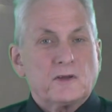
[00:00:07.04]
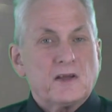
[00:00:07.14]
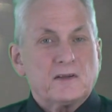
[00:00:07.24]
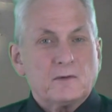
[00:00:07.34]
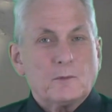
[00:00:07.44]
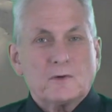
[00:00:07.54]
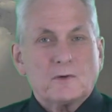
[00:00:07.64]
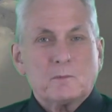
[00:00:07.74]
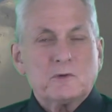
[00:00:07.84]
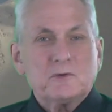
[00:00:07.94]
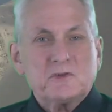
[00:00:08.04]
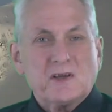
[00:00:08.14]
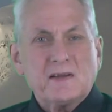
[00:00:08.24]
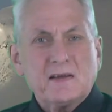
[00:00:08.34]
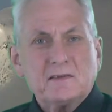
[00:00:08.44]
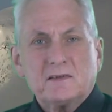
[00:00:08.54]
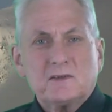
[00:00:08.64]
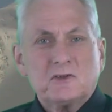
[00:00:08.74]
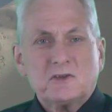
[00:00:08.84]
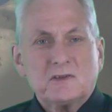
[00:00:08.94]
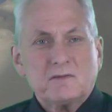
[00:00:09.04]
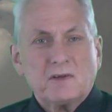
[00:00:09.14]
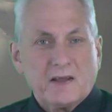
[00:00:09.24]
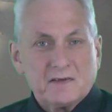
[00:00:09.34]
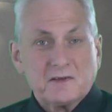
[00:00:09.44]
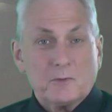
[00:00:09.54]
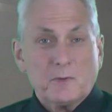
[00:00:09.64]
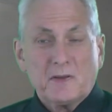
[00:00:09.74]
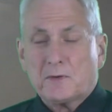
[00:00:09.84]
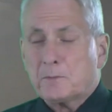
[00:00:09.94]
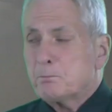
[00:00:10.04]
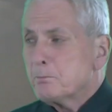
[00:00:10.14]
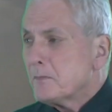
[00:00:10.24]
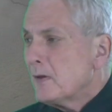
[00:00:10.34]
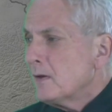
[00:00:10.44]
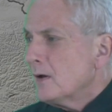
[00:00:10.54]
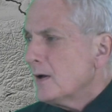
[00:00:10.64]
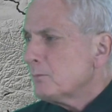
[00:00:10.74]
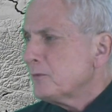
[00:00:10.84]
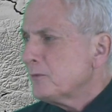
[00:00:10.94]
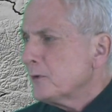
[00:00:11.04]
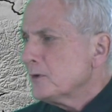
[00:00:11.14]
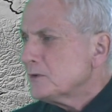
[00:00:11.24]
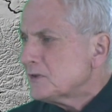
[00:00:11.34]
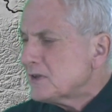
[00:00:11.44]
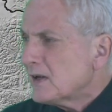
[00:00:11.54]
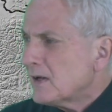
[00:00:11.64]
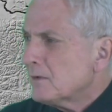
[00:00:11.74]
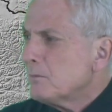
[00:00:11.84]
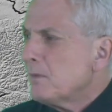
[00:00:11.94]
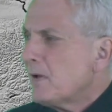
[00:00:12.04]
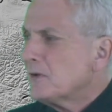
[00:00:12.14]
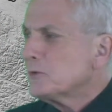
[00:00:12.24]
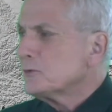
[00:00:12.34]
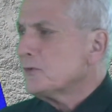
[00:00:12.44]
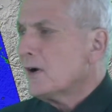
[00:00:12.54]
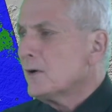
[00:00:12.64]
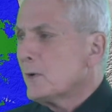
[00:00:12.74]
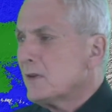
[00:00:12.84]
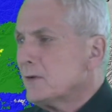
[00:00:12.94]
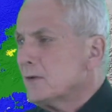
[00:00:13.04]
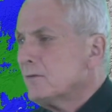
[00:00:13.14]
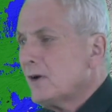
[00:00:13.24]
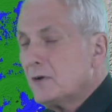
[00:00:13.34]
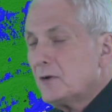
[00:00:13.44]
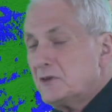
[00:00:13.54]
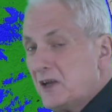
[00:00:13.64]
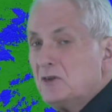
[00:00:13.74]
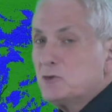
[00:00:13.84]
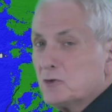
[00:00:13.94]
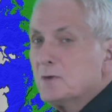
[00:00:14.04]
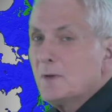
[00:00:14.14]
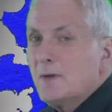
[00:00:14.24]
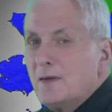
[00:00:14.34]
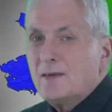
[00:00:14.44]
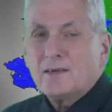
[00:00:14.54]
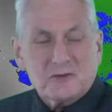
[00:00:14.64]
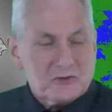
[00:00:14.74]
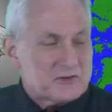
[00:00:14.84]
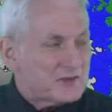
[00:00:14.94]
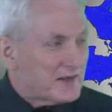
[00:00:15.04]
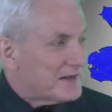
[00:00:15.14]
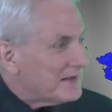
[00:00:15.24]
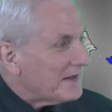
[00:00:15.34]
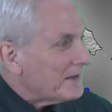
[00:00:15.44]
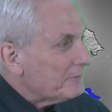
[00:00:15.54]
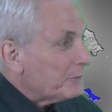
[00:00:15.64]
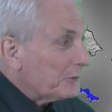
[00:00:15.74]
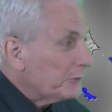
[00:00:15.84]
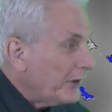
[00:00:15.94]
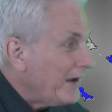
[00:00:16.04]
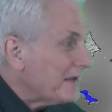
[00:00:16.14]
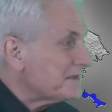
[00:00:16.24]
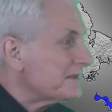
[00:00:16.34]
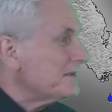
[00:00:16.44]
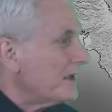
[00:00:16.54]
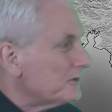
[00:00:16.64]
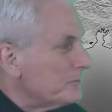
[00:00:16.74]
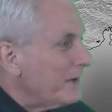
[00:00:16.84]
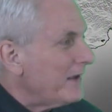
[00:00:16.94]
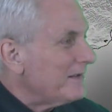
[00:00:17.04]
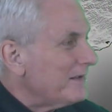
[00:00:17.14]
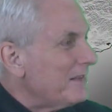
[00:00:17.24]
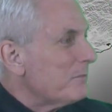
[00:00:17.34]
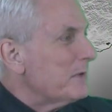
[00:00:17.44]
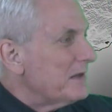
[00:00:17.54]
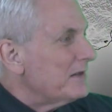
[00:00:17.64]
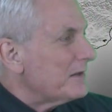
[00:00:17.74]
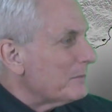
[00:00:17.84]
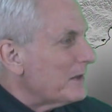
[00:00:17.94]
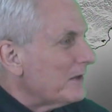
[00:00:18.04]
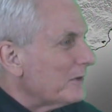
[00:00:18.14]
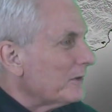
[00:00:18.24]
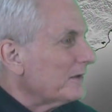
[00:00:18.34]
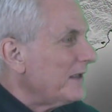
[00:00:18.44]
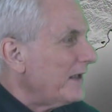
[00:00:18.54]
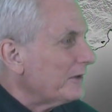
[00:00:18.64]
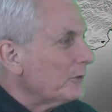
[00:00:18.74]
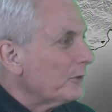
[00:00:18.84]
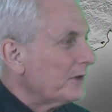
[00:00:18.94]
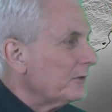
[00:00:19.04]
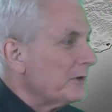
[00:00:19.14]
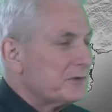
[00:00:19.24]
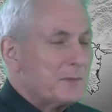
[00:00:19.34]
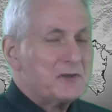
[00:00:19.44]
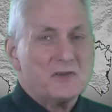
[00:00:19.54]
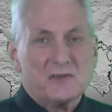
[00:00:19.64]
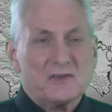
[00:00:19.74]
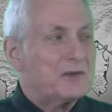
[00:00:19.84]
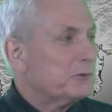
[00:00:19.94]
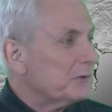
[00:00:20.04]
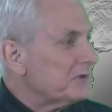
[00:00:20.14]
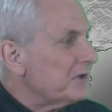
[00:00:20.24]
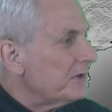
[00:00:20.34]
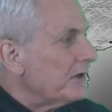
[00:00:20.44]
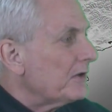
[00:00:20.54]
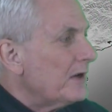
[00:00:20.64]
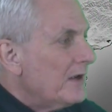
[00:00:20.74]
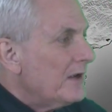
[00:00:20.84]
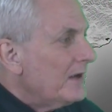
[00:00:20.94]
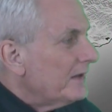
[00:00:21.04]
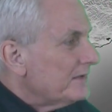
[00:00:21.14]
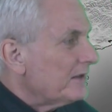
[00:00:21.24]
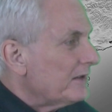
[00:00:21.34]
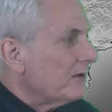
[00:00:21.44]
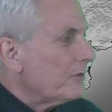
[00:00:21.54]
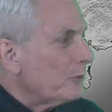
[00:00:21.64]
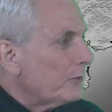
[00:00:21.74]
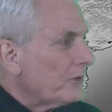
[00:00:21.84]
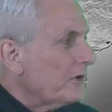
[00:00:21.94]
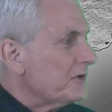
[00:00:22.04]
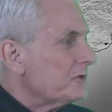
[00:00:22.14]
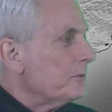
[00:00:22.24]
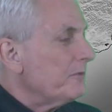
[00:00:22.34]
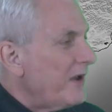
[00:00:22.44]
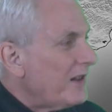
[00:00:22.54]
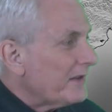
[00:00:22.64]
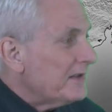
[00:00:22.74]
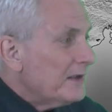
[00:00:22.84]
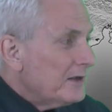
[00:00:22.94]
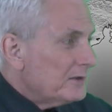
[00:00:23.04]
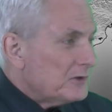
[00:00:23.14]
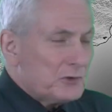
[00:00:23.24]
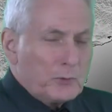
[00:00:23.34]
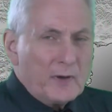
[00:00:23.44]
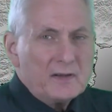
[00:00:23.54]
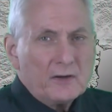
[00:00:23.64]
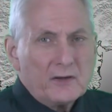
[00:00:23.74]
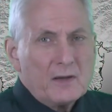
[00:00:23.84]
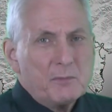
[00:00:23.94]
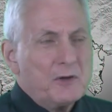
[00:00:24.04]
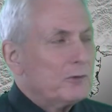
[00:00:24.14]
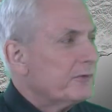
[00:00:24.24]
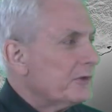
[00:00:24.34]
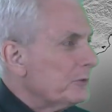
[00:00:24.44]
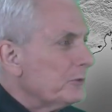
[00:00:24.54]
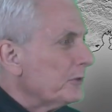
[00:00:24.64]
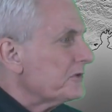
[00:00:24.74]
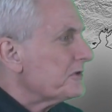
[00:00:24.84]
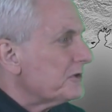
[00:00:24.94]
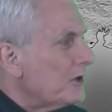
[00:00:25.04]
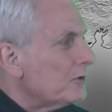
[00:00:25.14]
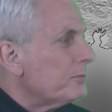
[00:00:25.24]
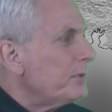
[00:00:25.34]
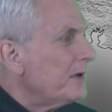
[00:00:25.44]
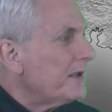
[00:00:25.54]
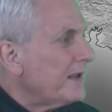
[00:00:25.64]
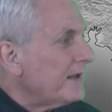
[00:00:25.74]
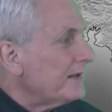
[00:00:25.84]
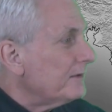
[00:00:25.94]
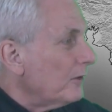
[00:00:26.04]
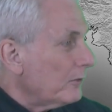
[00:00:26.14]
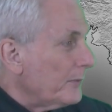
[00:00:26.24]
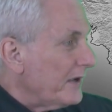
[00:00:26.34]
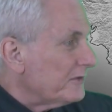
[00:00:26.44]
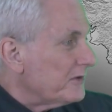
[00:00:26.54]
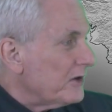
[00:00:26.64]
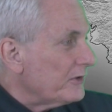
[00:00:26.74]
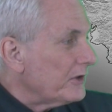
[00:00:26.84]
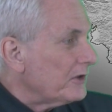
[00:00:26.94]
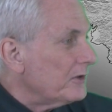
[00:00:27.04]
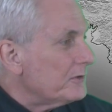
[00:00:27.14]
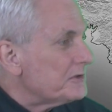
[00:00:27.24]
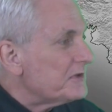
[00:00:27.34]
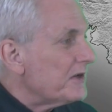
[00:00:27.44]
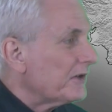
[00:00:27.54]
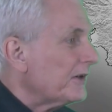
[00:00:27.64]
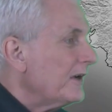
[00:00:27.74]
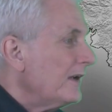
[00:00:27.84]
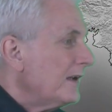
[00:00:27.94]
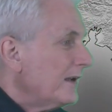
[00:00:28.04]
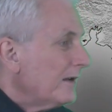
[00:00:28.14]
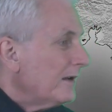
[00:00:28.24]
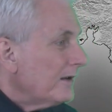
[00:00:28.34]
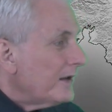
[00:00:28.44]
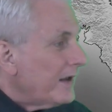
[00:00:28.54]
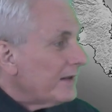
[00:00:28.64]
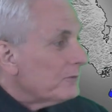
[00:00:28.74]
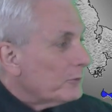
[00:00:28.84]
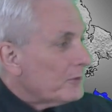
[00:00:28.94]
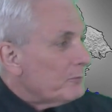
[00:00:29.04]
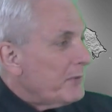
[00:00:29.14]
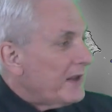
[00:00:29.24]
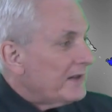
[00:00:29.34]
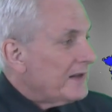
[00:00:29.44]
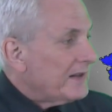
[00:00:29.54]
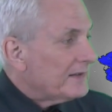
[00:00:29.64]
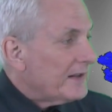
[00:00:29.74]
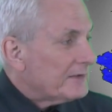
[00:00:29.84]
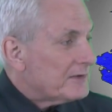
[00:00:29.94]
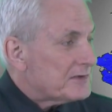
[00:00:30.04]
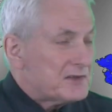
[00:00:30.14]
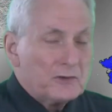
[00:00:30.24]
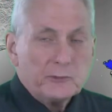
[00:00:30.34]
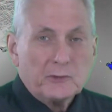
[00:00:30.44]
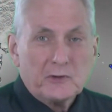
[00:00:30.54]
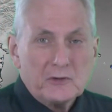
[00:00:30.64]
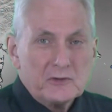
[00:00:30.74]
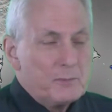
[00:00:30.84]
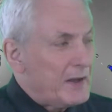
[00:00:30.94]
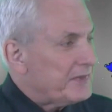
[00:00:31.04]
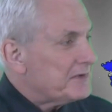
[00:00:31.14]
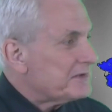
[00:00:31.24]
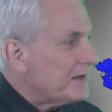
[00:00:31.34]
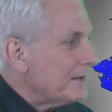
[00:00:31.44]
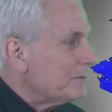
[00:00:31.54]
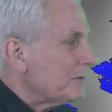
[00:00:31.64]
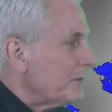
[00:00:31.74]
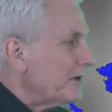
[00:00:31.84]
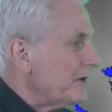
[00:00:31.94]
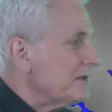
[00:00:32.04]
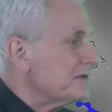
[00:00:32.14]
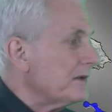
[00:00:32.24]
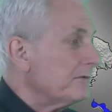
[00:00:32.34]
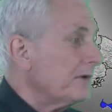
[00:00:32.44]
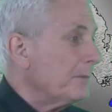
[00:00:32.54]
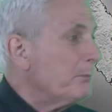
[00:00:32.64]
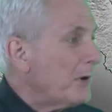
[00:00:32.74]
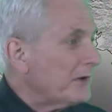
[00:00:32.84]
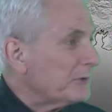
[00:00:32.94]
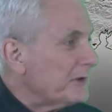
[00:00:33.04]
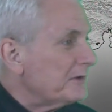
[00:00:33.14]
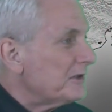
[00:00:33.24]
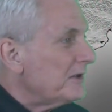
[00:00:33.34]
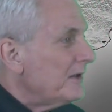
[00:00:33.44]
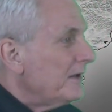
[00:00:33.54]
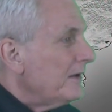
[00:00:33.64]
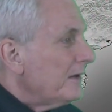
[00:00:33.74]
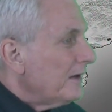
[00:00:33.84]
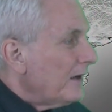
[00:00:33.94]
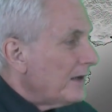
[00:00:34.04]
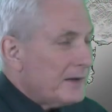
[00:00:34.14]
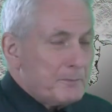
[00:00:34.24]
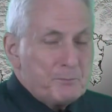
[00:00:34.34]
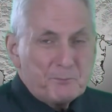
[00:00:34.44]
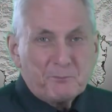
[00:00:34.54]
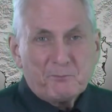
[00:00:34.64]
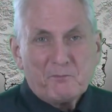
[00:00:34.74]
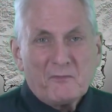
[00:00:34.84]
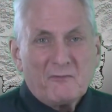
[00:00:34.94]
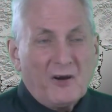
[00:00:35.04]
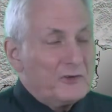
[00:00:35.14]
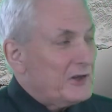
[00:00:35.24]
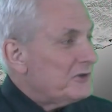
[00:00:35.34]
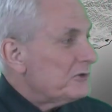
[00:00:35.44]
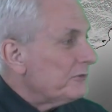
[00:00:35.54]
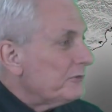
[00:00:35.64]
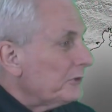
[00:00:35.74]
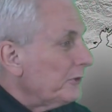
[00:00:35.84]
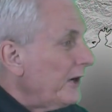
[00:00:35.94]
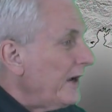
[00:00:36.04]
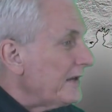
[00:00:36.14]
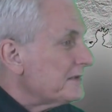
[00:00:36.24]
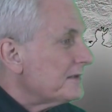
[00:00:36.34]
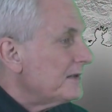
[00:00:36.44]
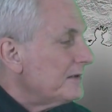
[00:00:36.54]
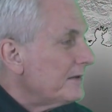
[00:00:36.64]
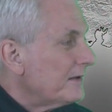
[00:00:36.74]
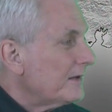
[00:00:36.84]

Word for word: Hello again, and welcome to Sunday's edition of Alaska Weather. Up first, uh, hazardous fire weather, fire danger, should say, uh, for grass. Not too bad in the medium here category across much of the central interior, down into the northern Kuskokwim Valley, and also quite an area up here over the north slope and all the way out to the Arctic coast there and northern panhandle out to the central coast about the same. Some areas of uh, moderate uh, fire danger for grass.